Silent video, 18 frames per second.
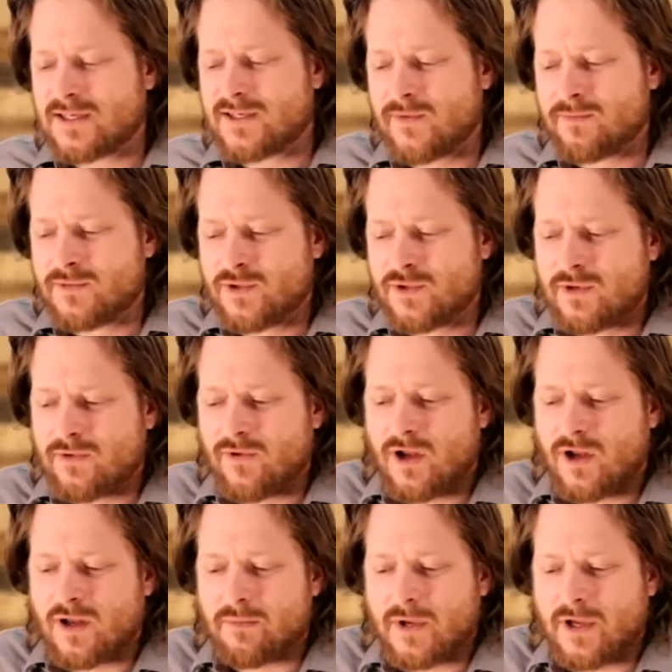from
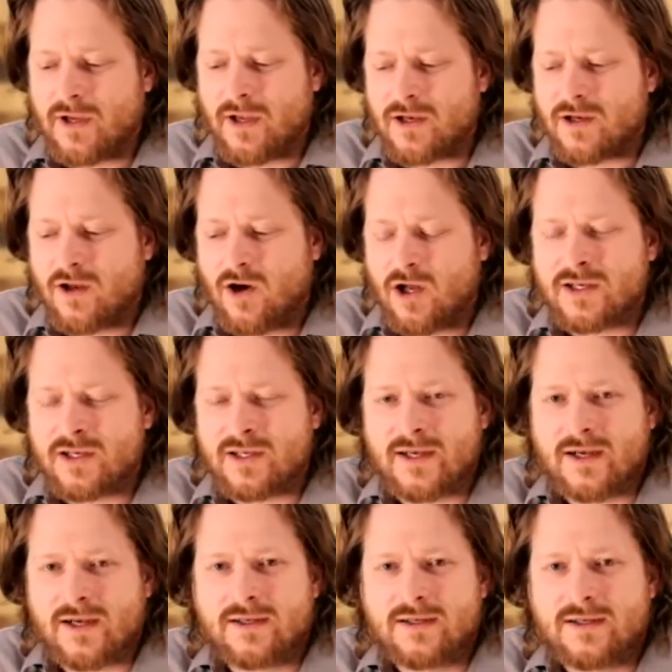Deuteronomy in
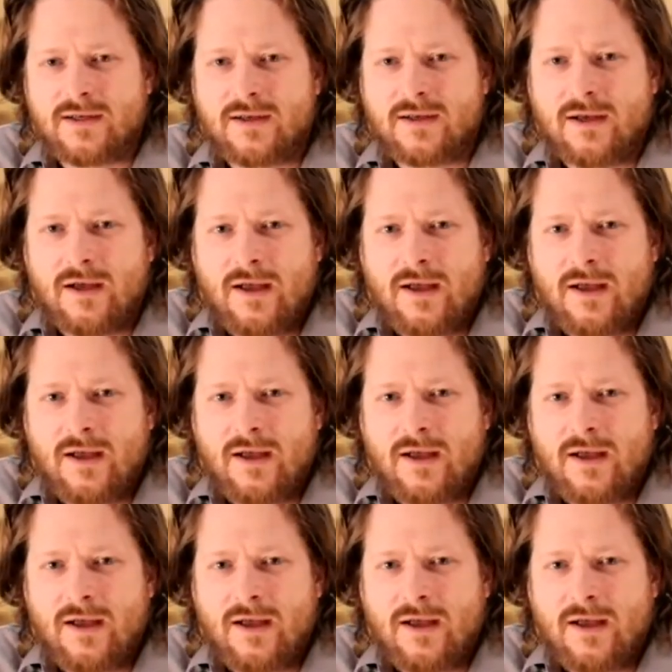context